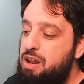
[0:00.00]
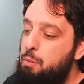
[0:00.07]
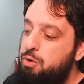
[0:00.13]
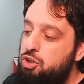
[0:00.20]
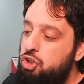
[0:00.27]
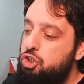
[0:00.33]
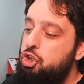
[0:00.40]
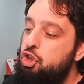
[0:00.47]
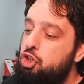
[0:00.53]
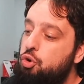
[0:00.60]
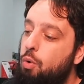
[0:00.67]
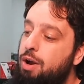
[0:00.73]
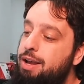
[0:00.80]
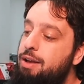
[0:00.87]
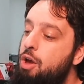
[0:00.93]
and we just
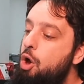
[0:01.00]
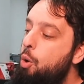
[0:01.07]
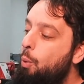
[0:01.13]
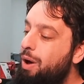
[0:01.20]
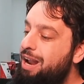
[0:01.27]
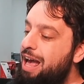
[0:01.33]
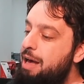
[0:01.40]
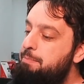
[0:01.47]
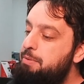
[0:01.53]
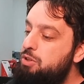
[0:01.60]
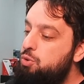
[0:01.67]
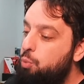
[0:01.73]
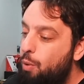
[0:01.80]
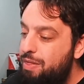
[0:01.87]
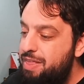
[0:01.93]
enjoy what
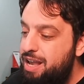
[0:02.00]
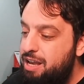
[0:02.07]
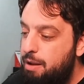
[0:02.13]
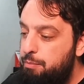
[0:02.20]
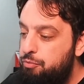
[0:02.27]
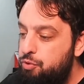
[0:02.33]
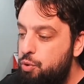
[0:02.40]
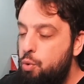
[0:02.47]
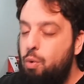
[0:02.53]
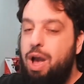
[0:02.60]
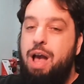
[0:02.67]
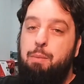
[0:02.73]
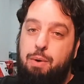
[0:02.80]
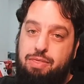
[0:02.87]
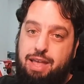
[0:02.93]
happens when they come through
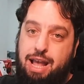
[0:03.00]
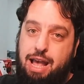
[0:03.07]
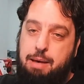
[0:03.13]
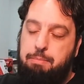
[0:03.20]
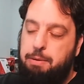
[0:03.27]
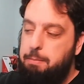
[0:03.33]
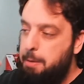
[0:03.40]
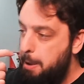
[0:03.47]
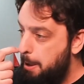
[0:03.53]
and when they happen.